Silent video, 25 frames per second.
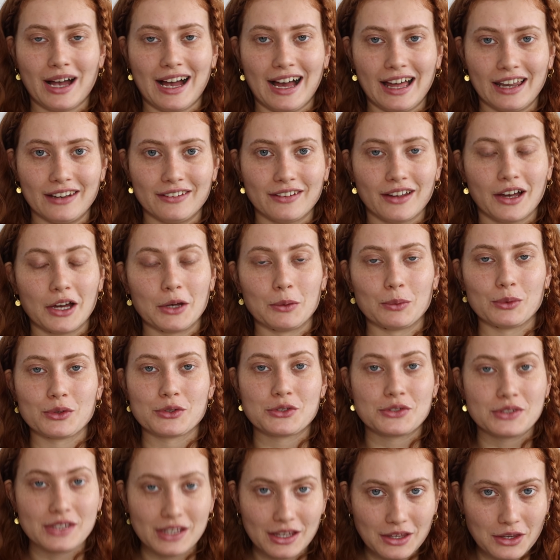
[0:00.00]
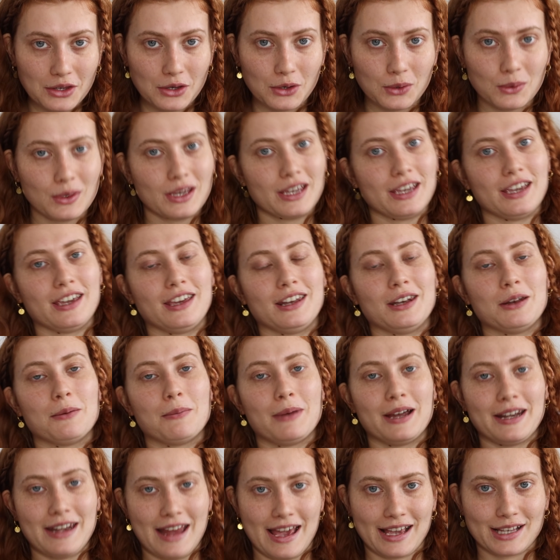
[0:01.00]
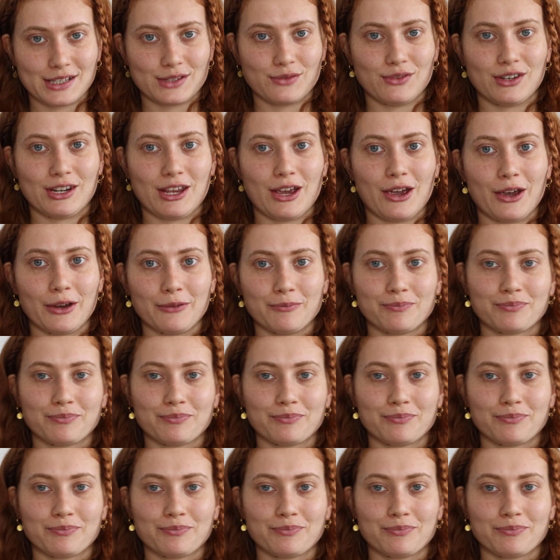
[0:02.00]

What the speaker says: and I will see you in my next video.